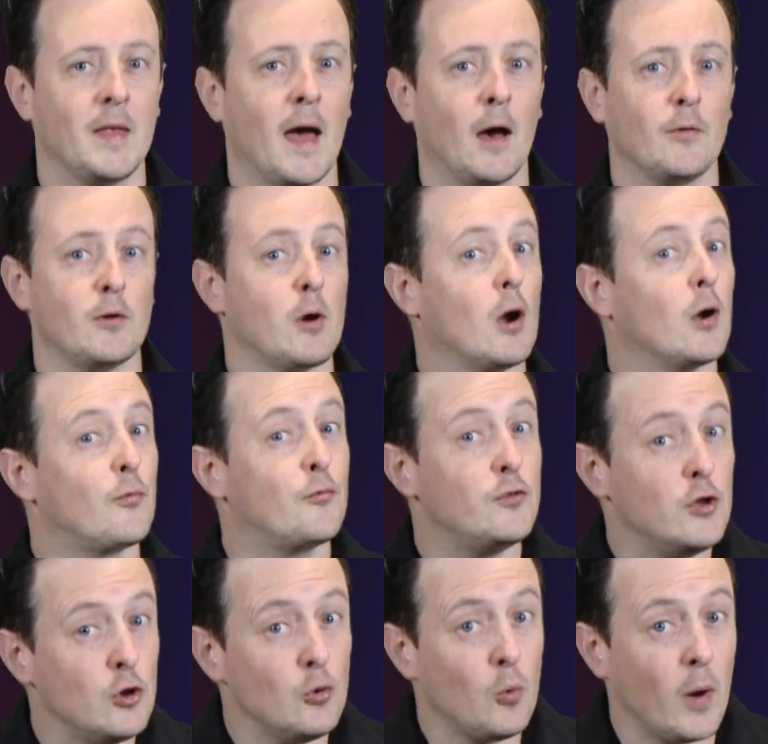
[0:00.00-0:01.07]
Now, there are a
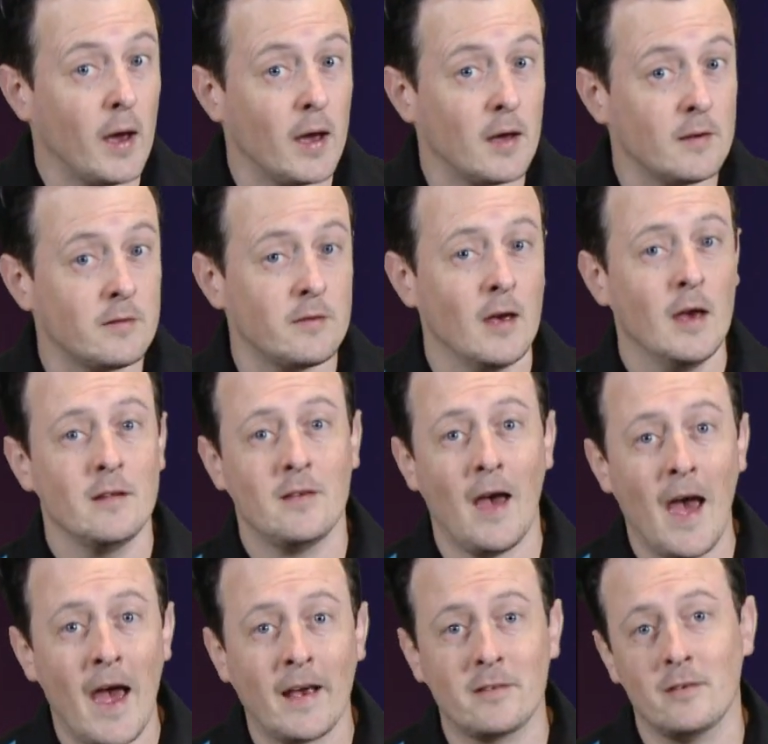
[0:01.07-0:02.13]
few ways
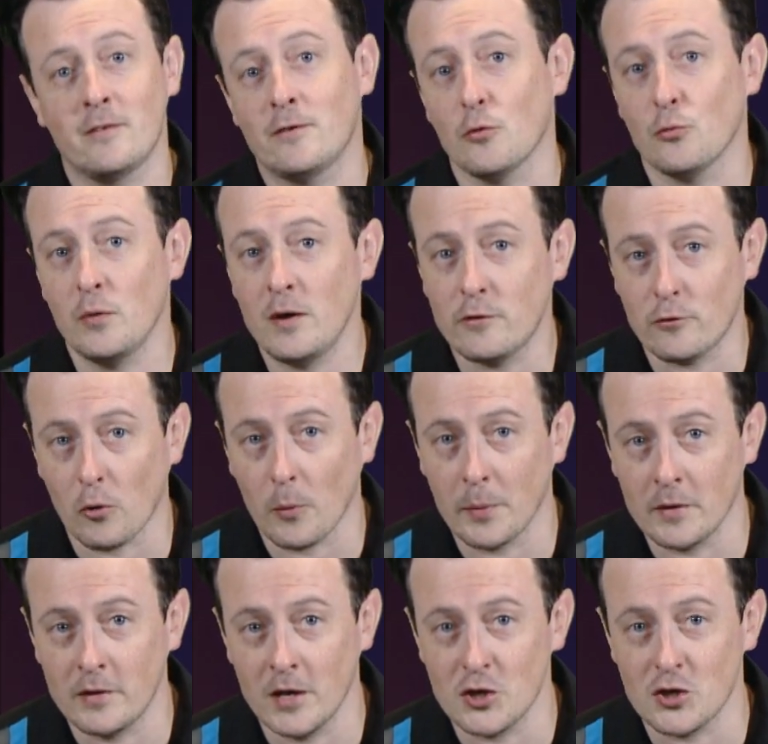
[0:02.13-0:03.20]
to access the
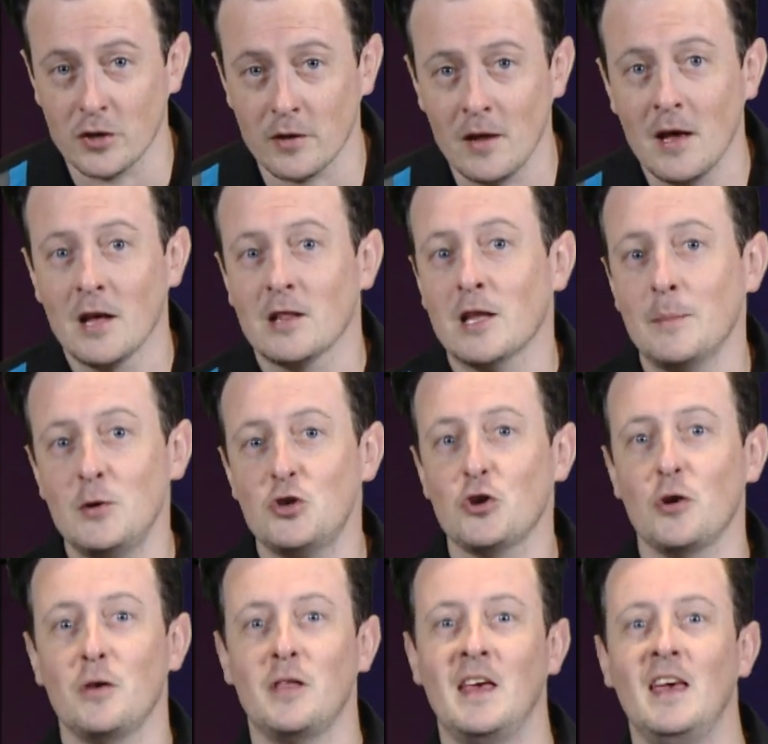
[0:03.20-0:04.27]
restore partition. Let me
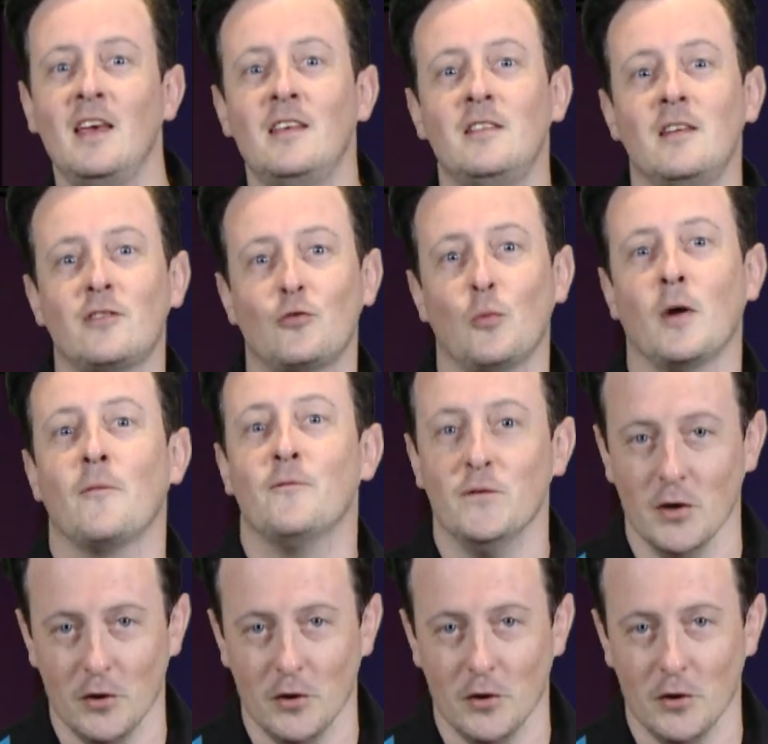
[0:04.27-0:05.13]
show you the easiest one